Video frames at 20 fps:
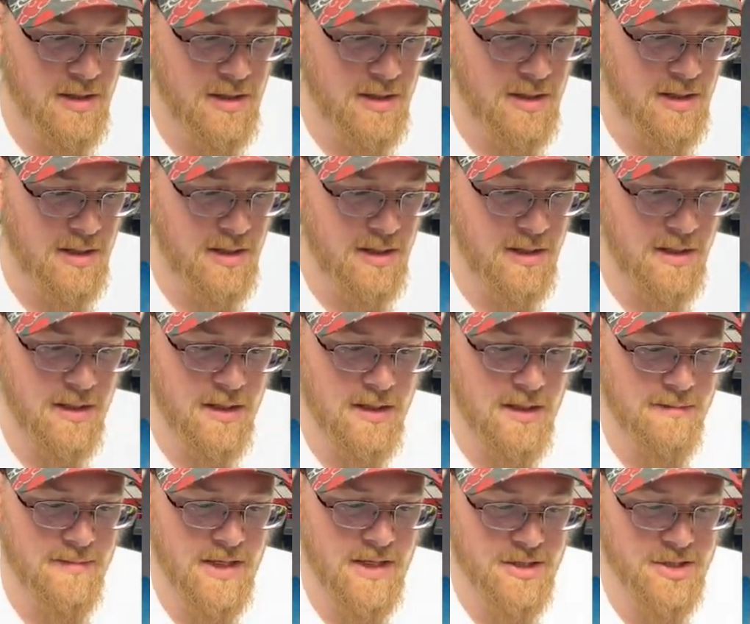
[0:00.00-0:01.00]

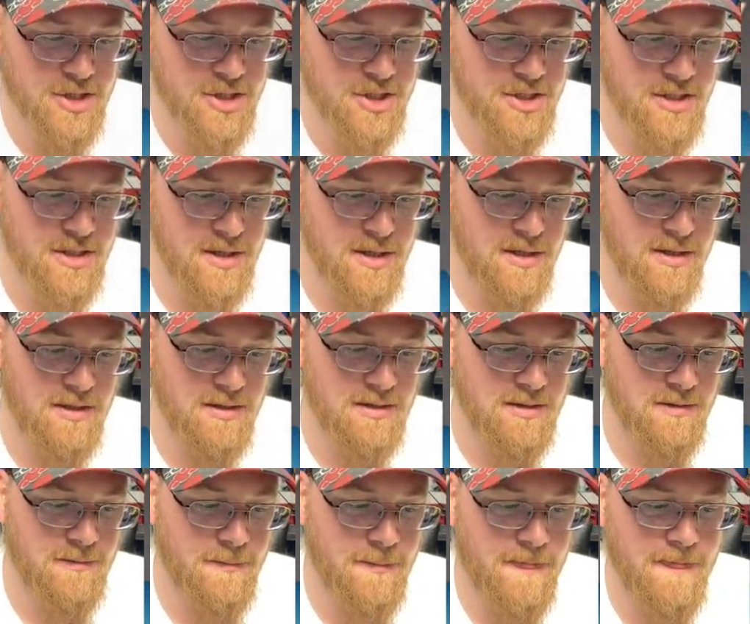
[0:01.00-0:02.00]
Uh, I'm not sure.
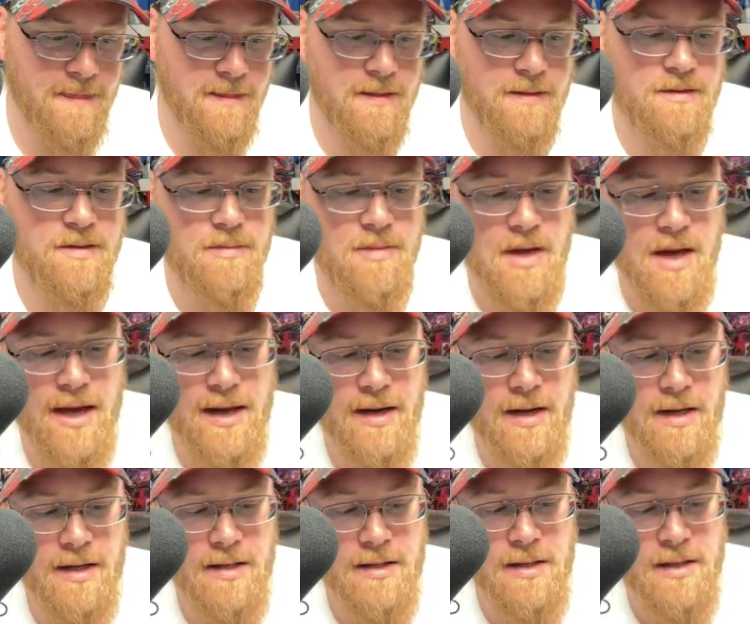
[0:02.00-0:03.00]
Some kind
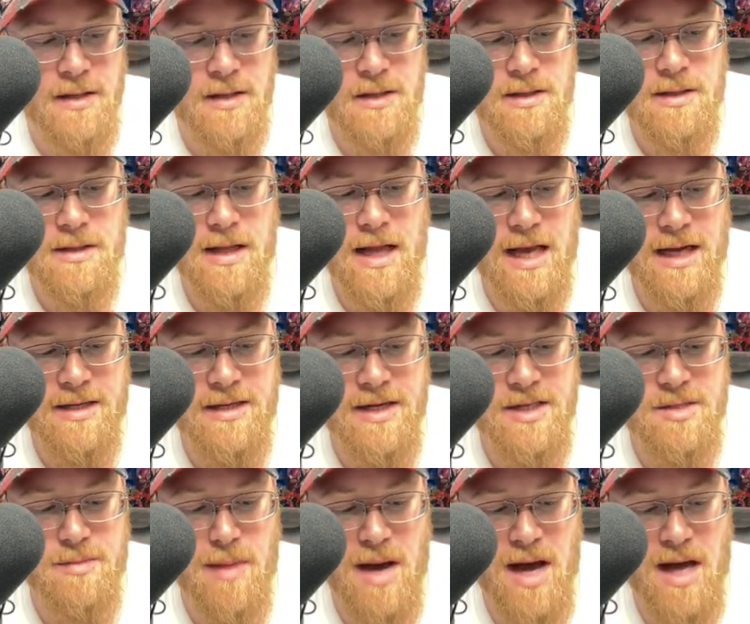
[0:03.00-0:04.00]
of Loch
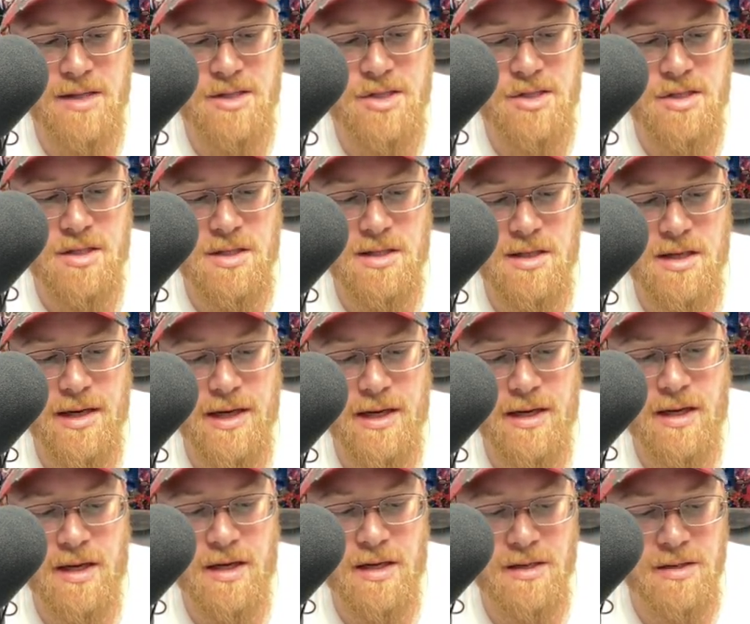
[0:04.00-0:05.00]
Ness monster
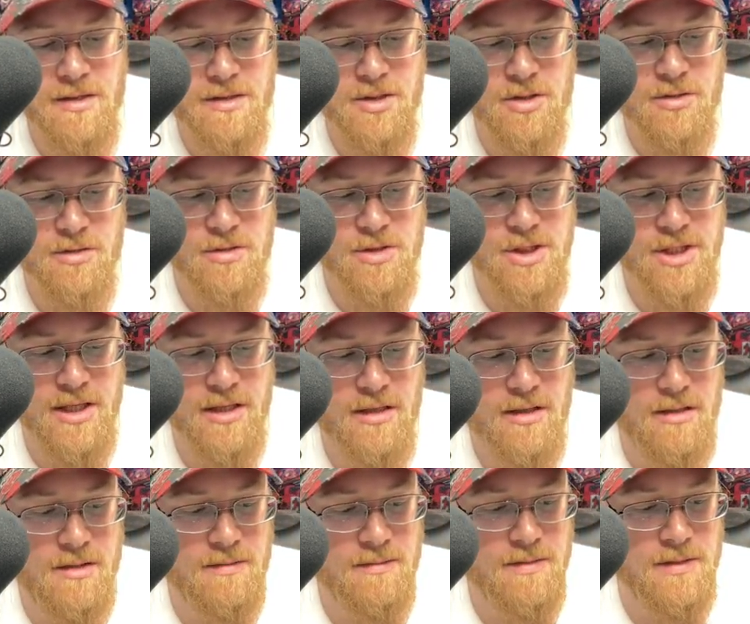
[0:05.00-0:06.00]
in a turtle
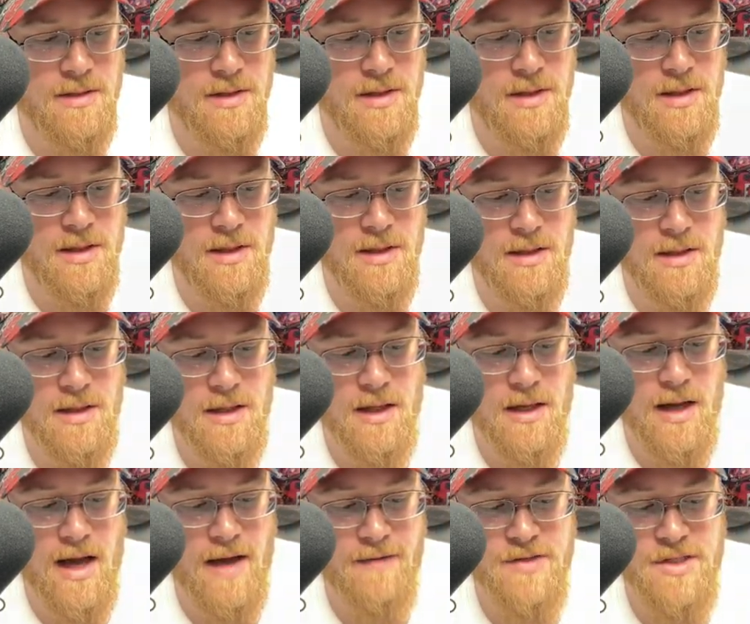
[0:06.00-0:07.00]
shell.
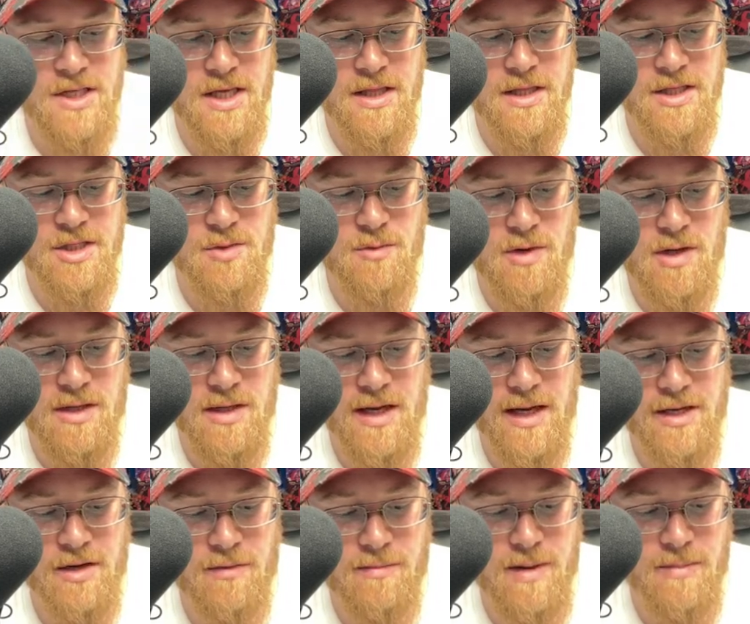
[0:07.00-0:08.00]
Uh, I've seen this one.
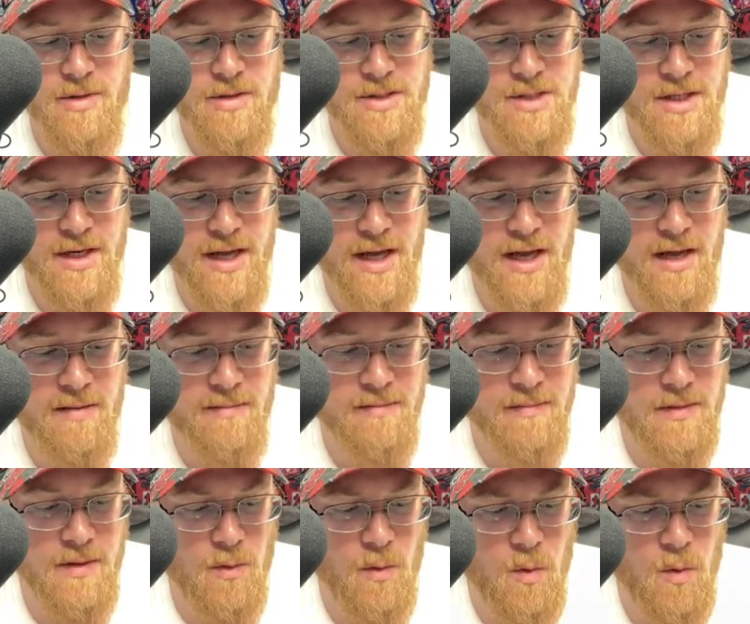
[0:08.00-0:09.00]
I don't remember its name.
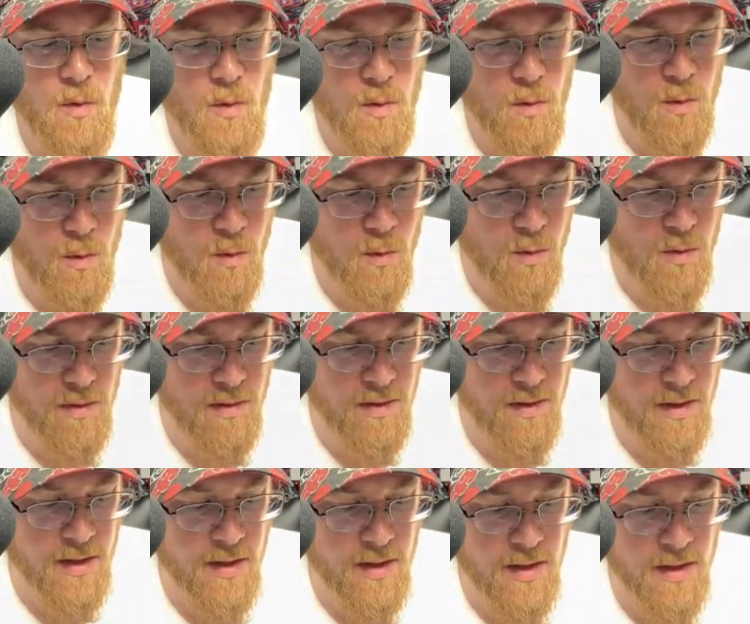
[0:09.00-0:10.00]
Ooh,
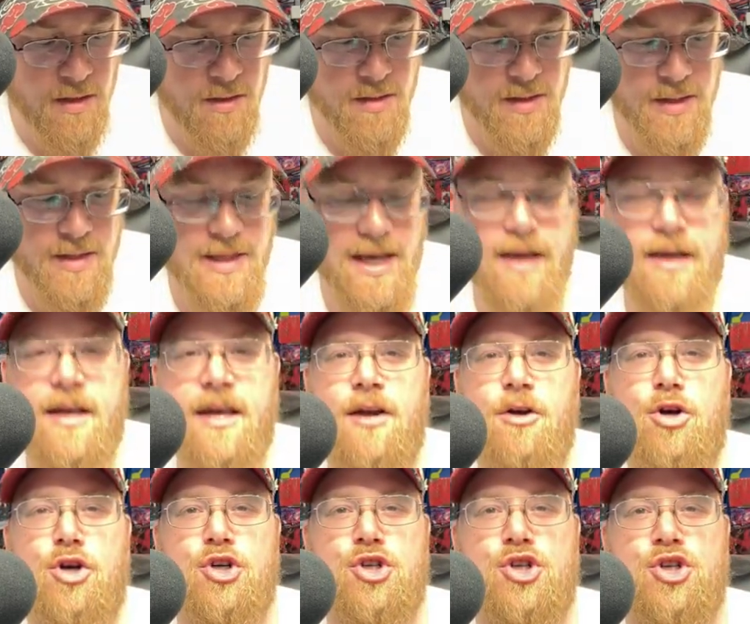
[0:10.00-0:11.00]
look at that
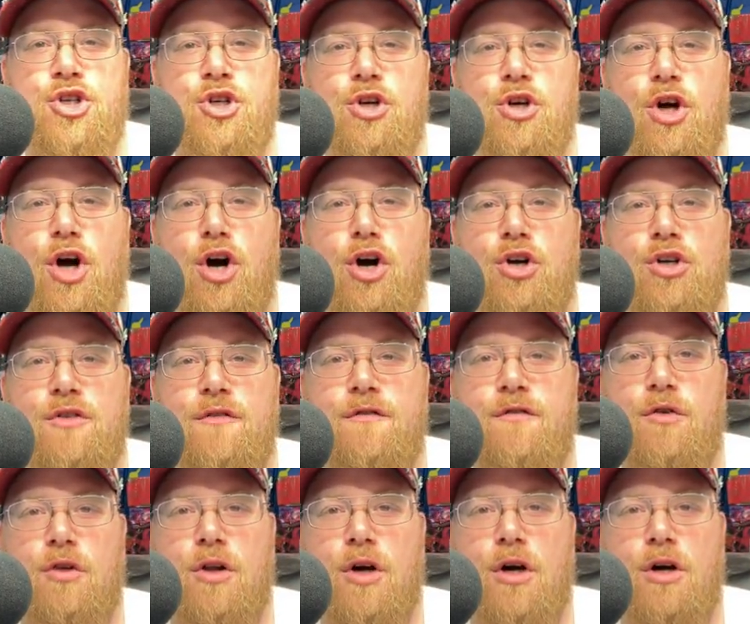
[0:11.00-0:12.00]
caricature art,
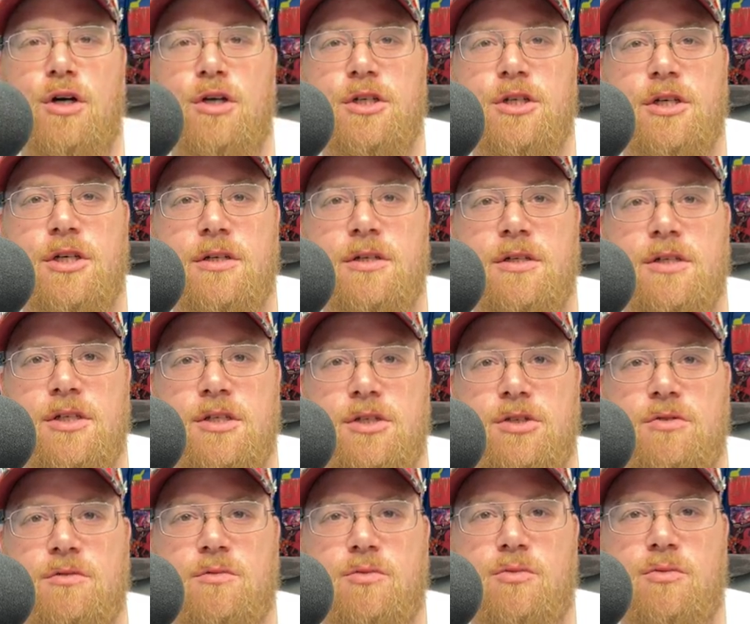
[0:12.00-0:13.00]
full art.
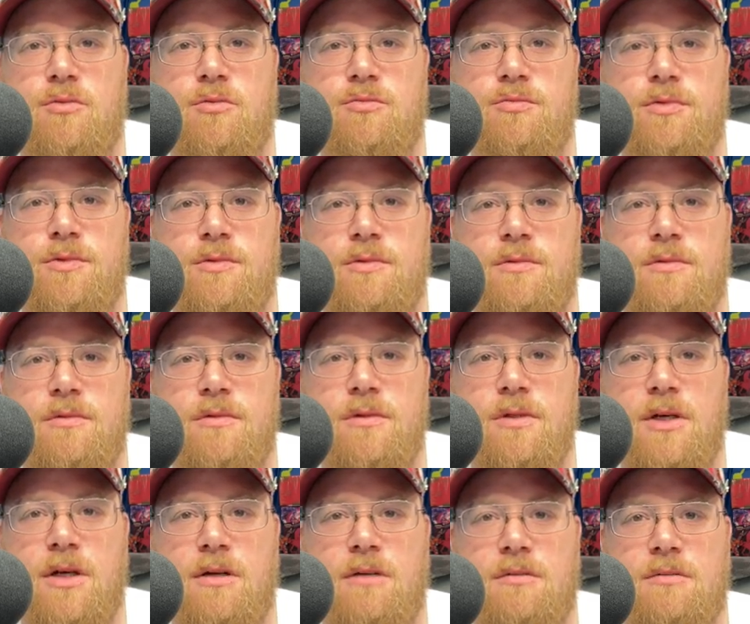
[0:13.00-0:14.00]

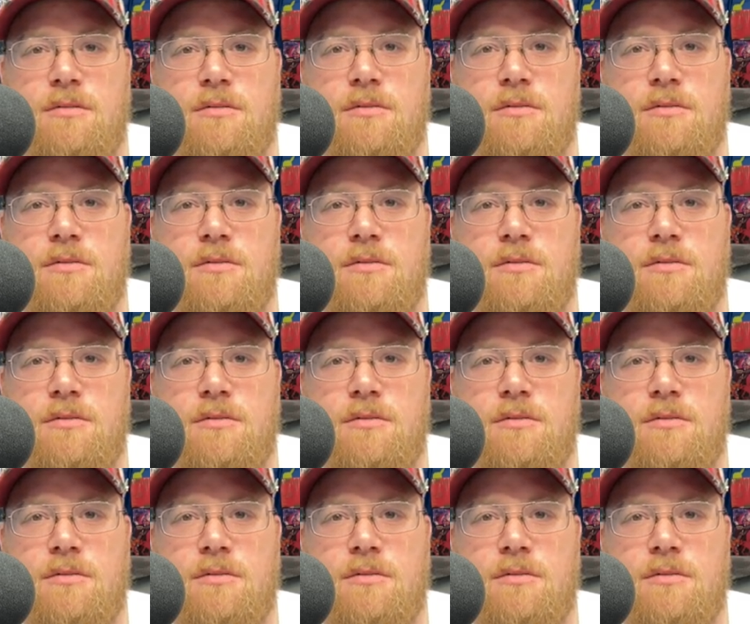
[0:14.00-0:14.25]
You know,